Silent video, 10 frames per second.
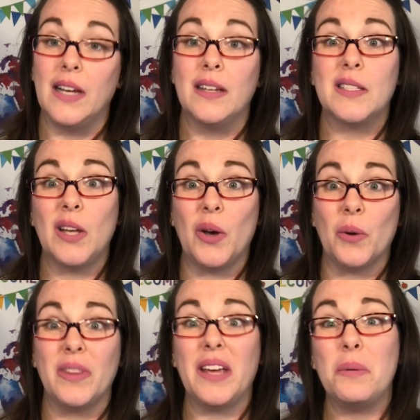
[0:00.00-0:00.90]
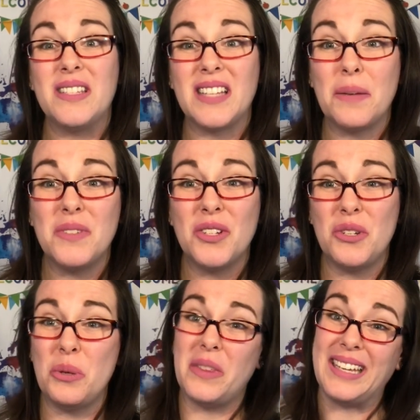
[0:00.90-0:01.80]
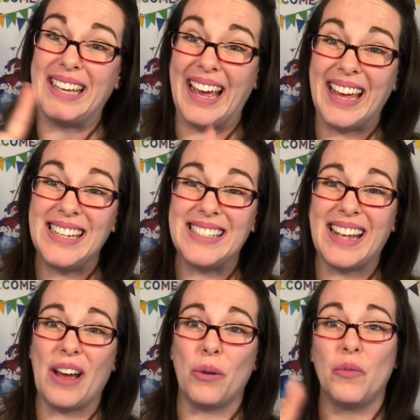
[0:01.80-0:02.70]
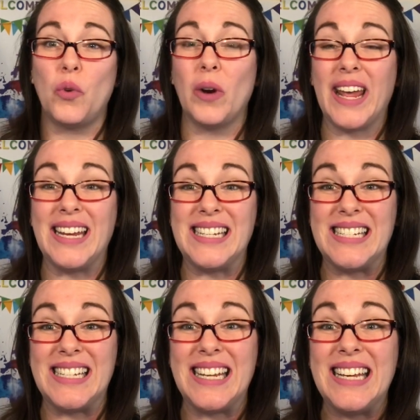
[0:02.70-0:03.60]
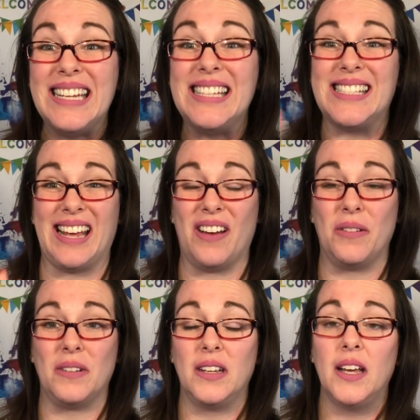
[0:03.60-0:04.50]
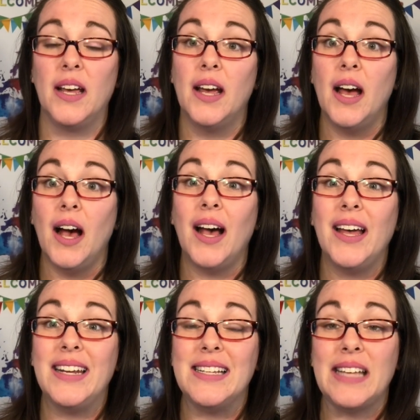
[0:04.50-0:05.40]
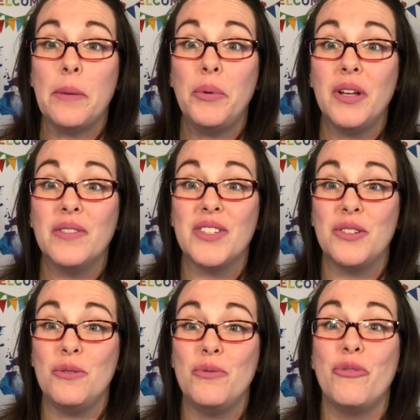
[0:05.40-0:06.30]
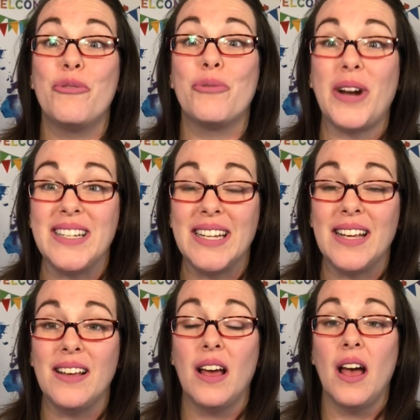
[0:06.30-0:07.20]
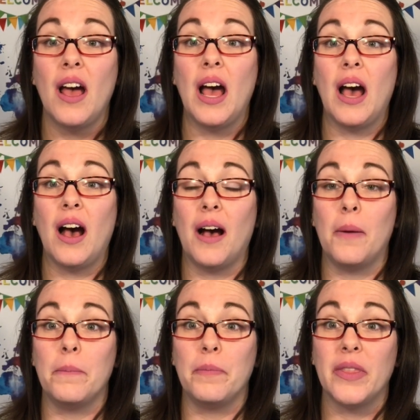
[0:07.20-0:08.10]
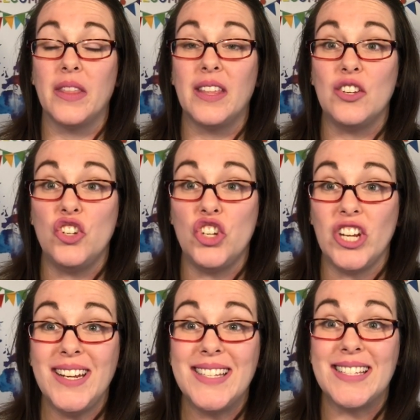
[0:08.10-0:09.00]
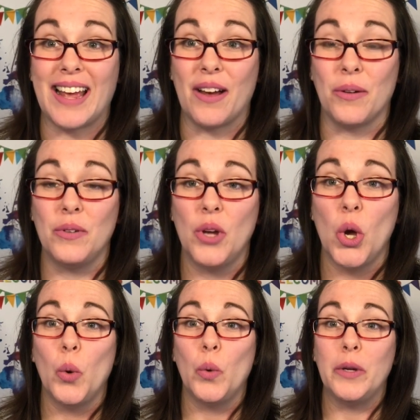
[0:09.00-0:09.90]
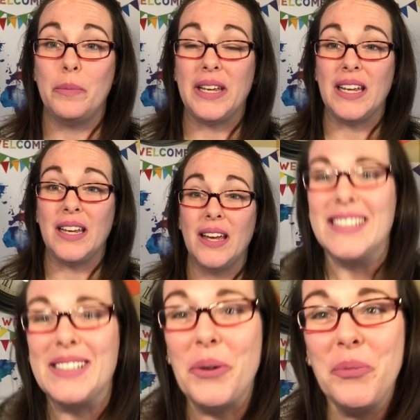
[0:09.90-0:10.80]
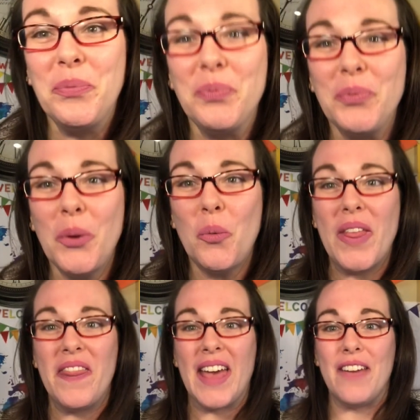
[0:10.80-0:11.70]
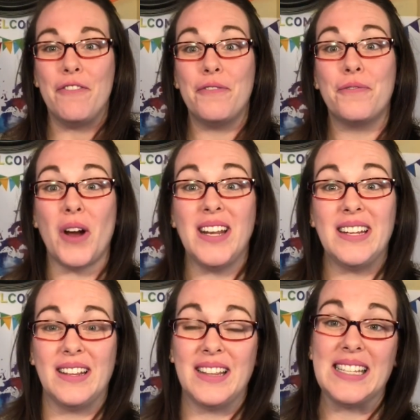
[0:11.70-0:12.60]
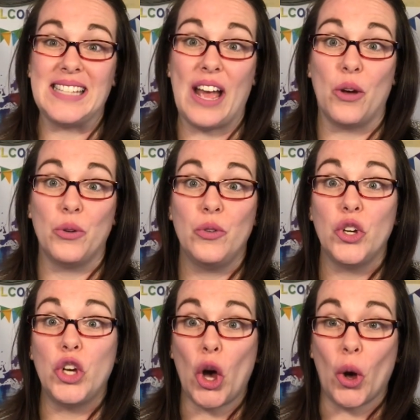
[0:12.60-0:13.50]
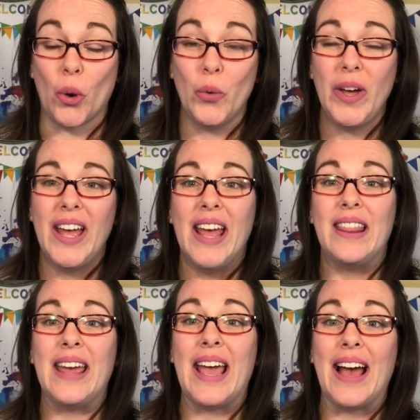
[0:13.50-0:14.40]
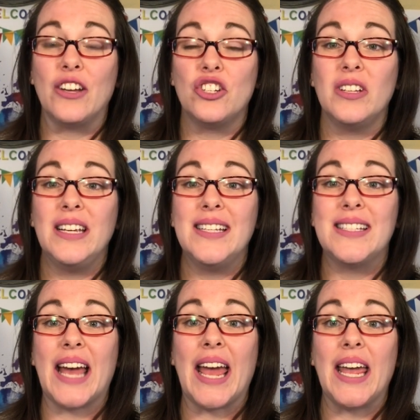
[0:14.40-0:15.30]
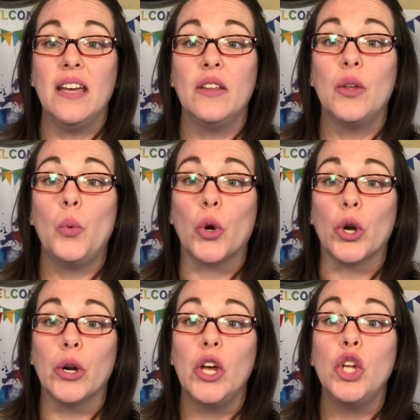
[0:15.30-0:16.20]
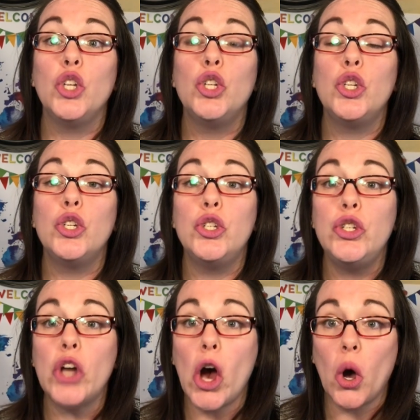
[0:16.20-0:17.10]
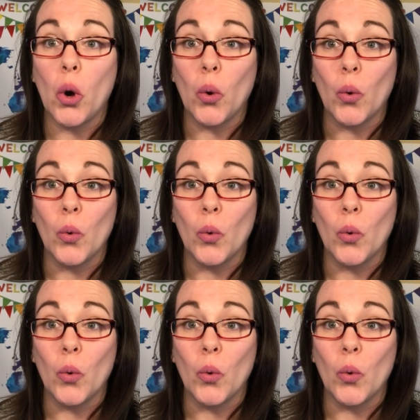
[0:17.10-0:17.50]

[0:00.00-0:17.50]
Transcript: So they would substitute the K sound for a T sound. An example of a student fronting the G sound would be, so when they front the sound go, they actually say the word dough.